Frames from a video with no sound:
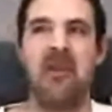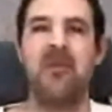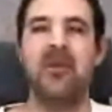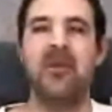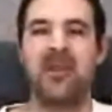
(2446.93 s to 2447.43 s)

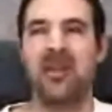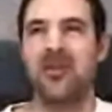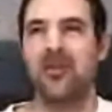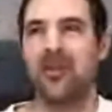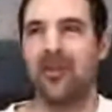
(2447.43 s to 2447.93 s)
Maybe in this
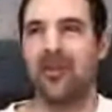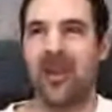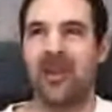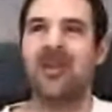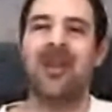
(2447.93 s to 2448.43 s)
case, people
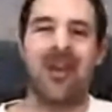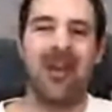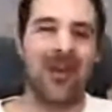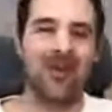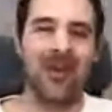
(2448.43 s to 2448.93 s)
don't like it.
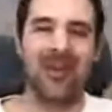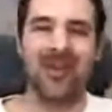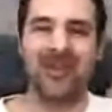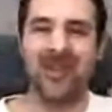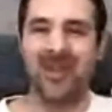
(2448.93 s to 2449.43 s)
I don't
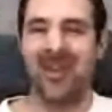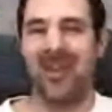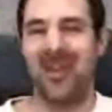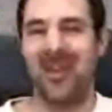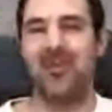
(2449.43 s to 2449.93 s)
like it.
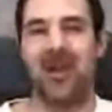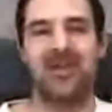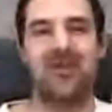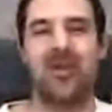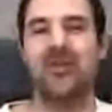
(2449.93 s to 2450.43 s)

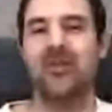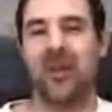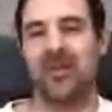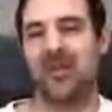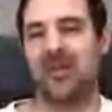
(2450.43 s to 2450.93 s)
But when
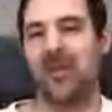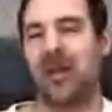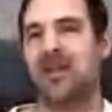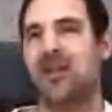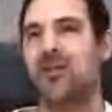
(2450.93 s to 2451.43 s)
you
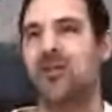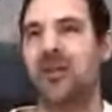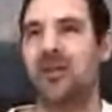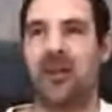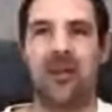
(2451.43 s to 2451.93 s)
interacting
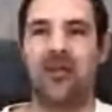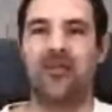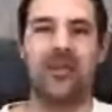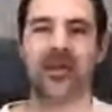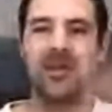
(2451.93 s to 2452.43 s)
with
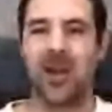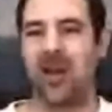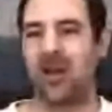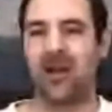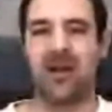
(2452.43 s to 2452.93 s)

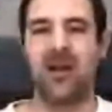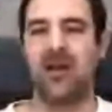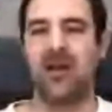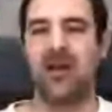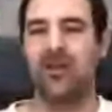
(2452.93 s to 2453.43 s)
Visa
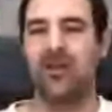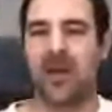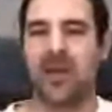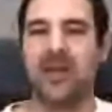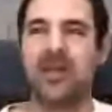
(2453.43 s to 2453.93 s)
card, with
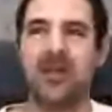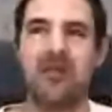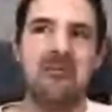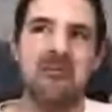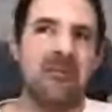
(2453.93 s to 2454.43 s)
the banking
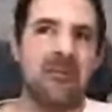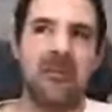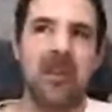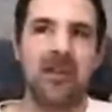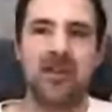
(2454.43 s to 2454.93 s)
system,
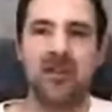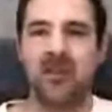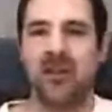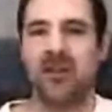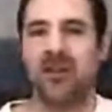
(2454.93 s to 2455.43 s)
that's
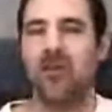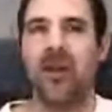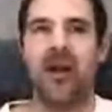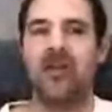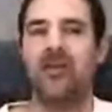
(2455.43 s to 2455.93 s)
something
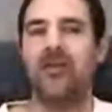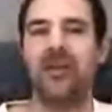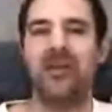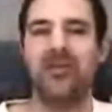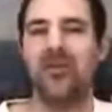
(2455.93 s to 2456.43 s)
we are
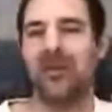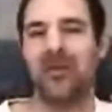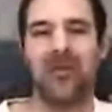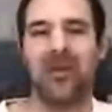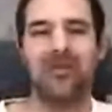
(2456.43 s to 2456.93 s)
already
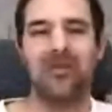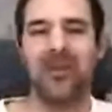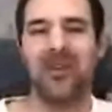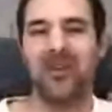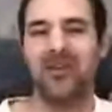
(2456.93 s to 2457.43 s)
doing when
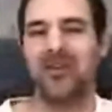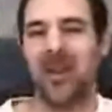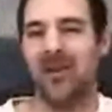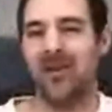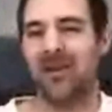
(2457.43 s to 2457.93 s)
we
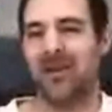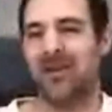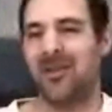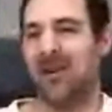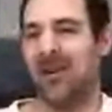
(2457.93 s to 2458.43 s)
use our
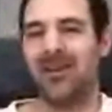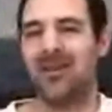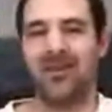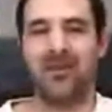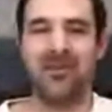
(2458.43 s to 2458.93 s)

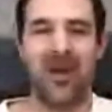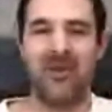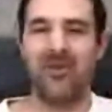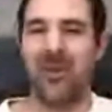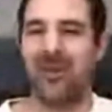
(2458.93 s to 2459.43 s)
cards with
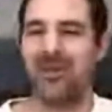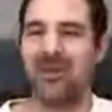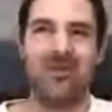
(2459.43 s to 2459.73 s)
our bank.